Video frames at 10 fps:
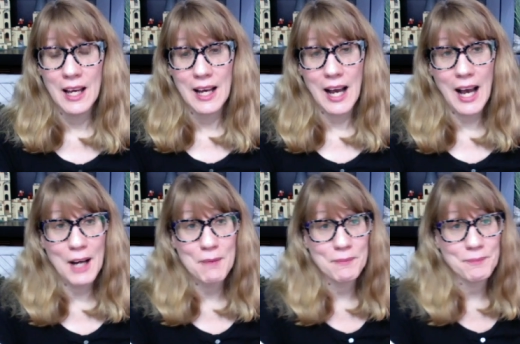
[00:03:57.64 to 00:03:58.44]

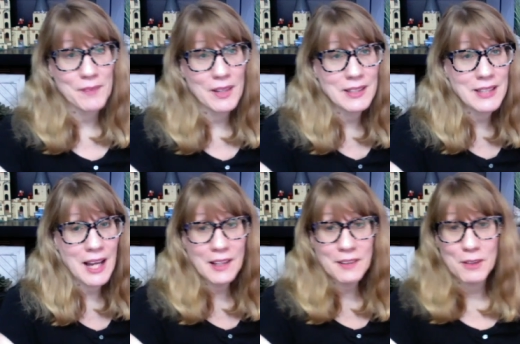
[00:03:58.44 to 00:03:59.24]

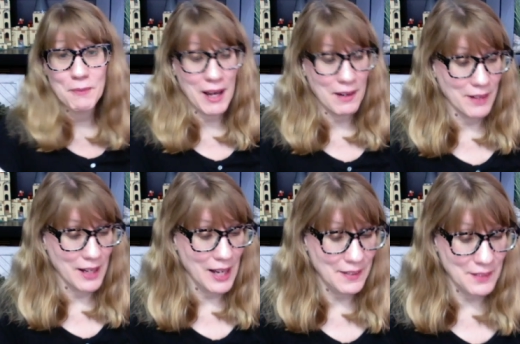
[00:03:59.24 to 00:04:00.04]
dollar amount
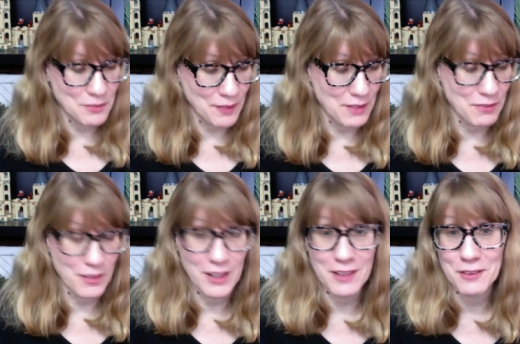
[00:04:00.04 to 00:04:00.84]
on these fine
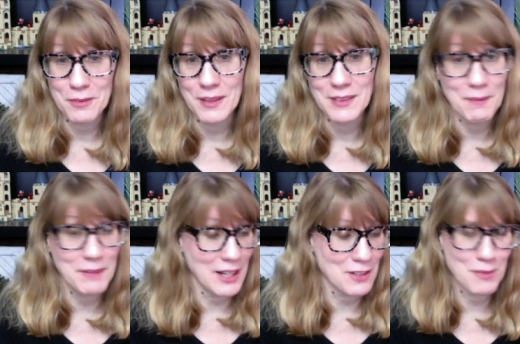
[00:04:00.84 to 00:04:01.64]
fragrance mists. I mean,
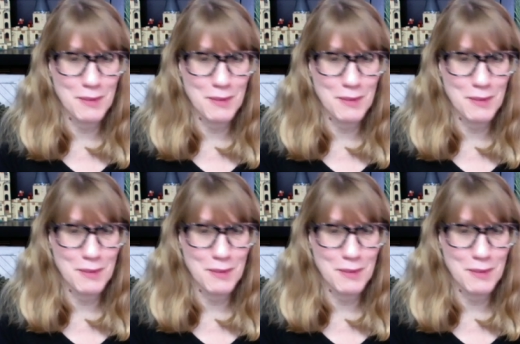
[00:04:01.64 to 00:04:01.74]
gosh, remember